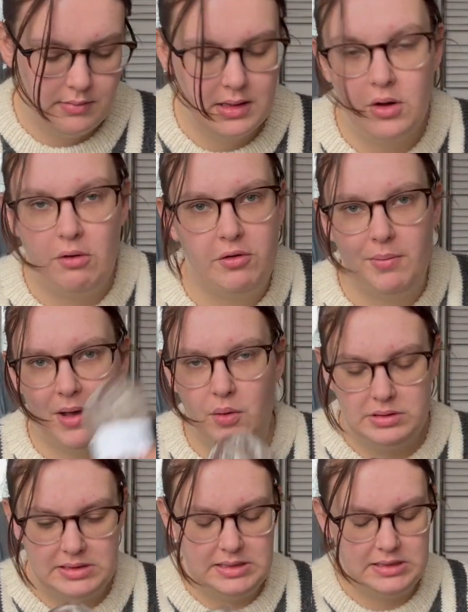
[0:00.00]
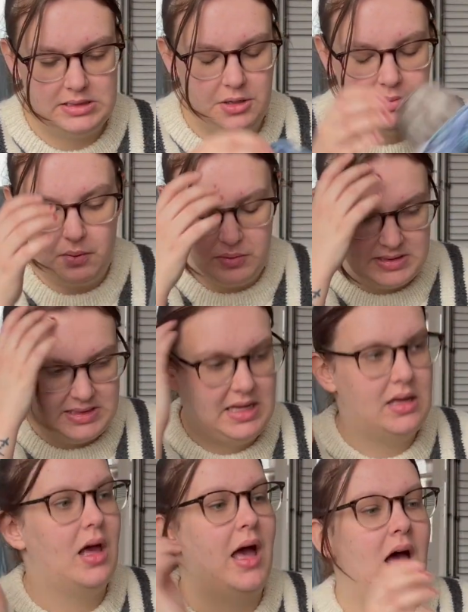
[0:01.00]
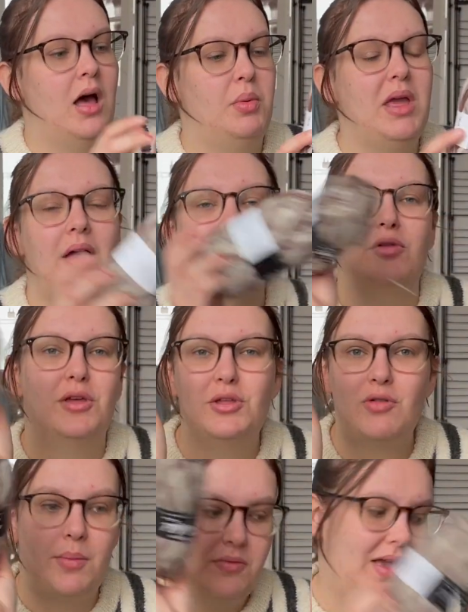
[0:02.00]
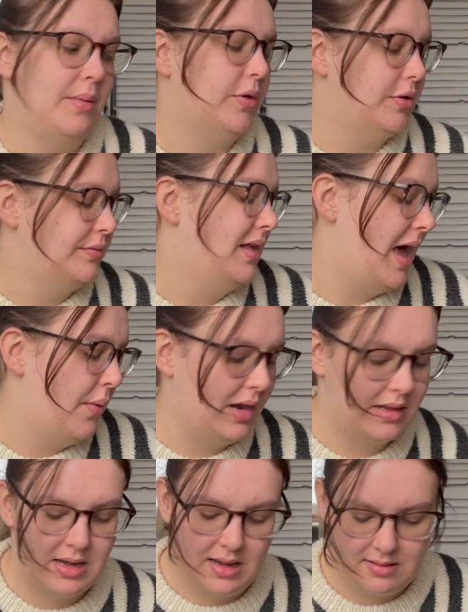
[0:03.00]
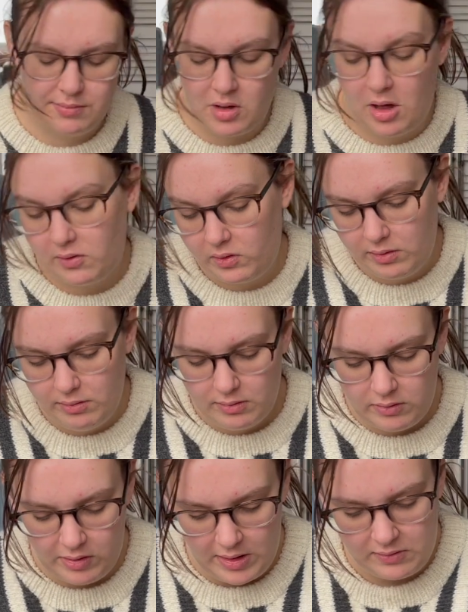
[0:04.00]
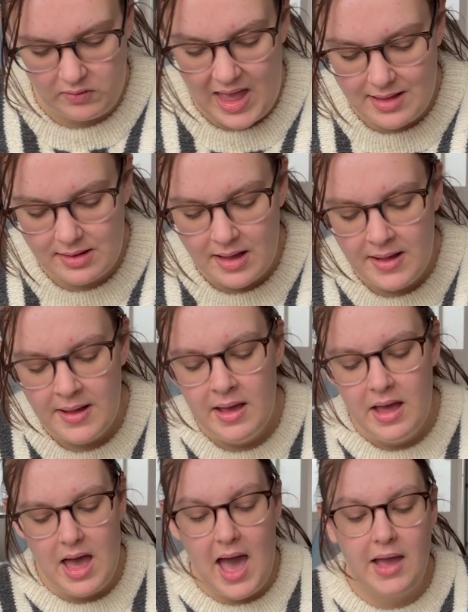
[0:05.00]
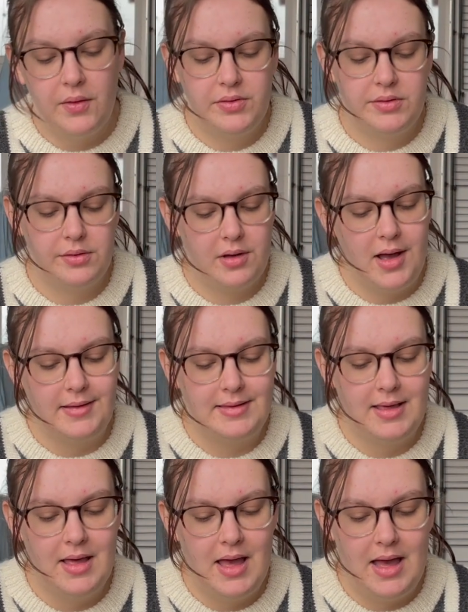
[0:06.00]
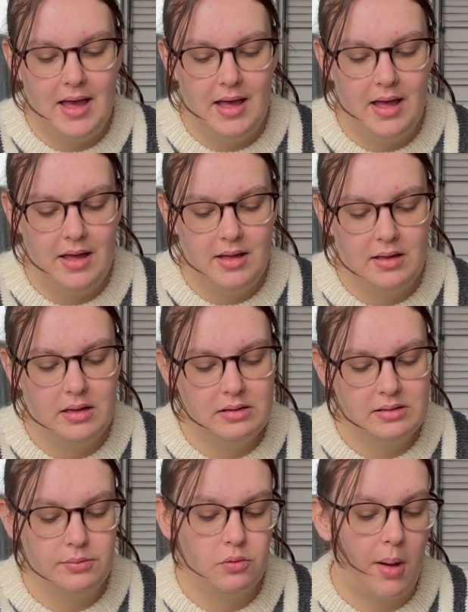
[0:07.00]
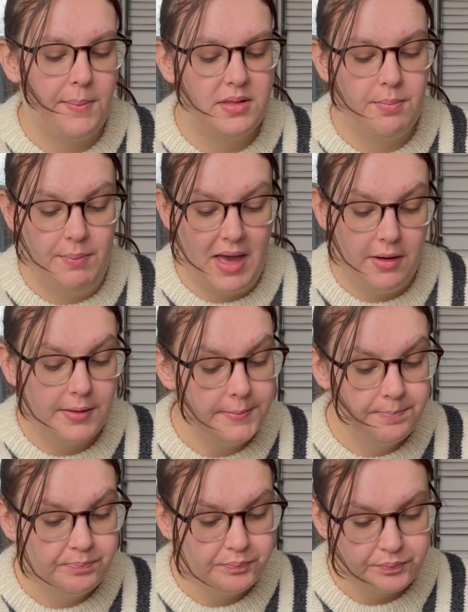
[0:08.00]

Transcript: or for my oldest sister, but we'll see. But yeah, Drops Fable, I wanted to knit some socks, so there's that. I also got some drops Bell,